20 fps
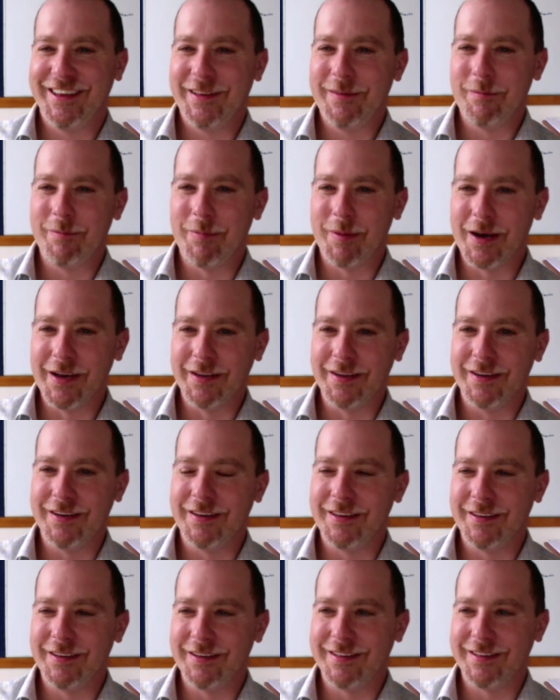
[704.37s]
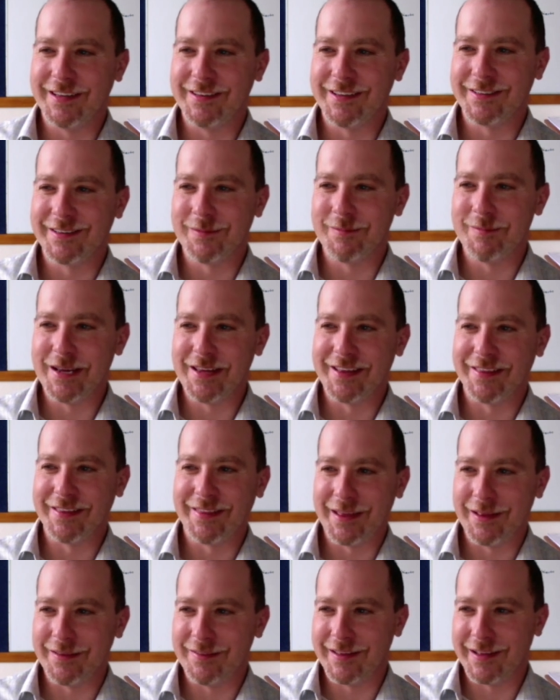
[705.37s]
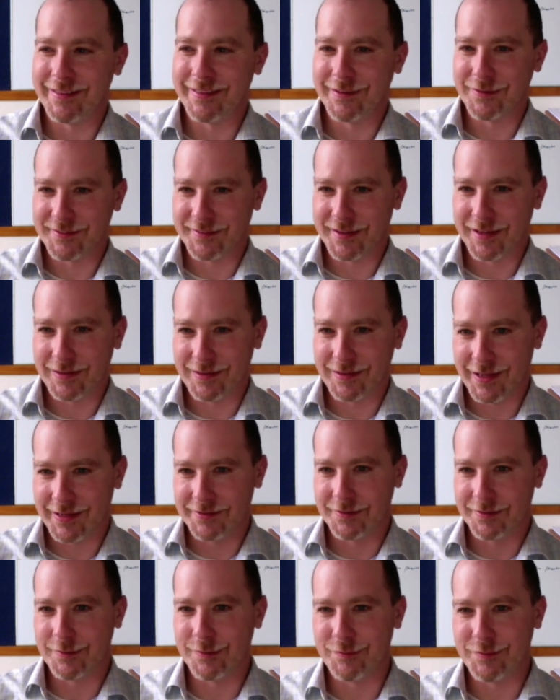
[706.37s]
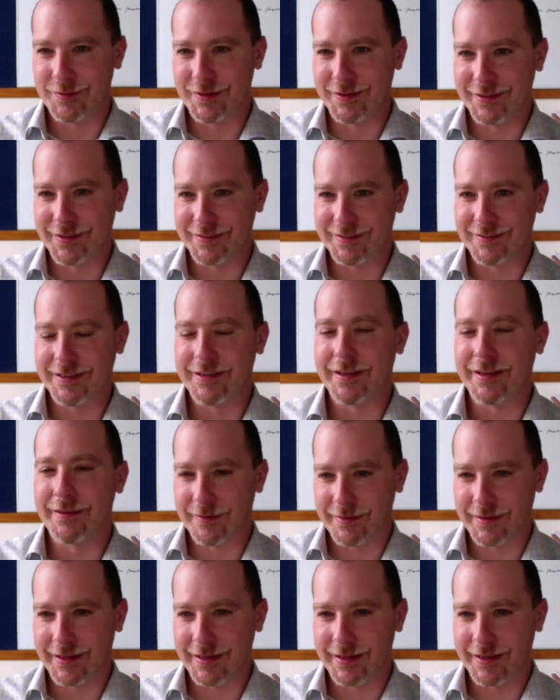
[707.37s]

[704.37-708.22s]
But that doesn't mean that those psychological feelings, you know,